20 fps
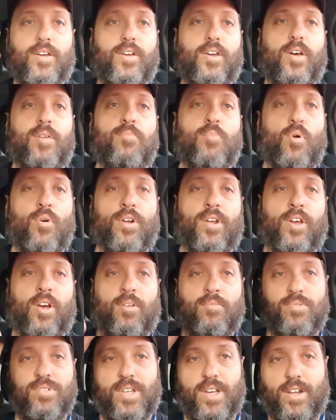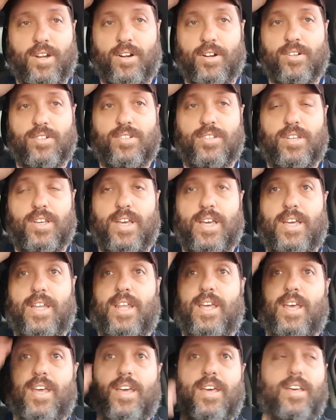Good morning, homesteaders.
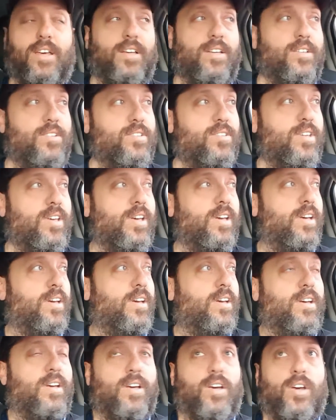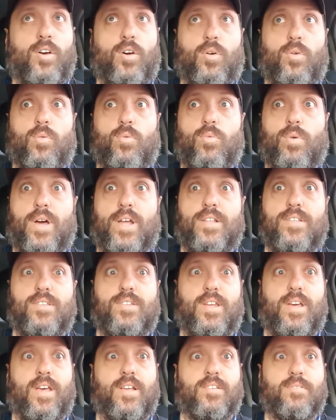It is
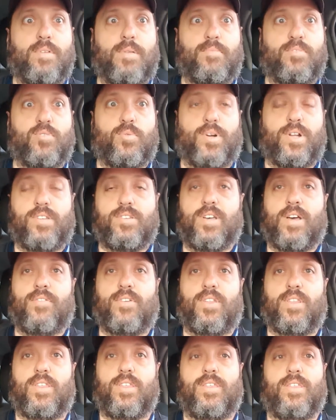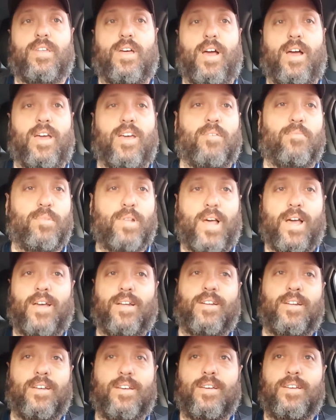Wednesday, September 27th. I am
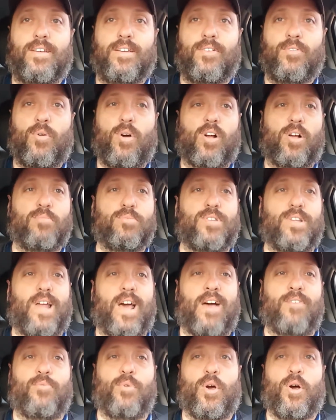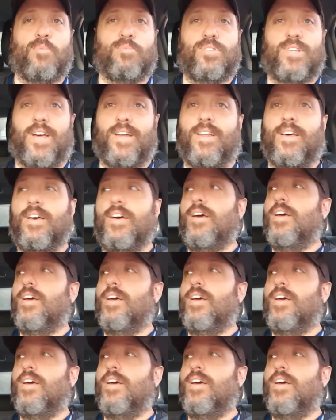Len. Welcome to the Halfway Homestead.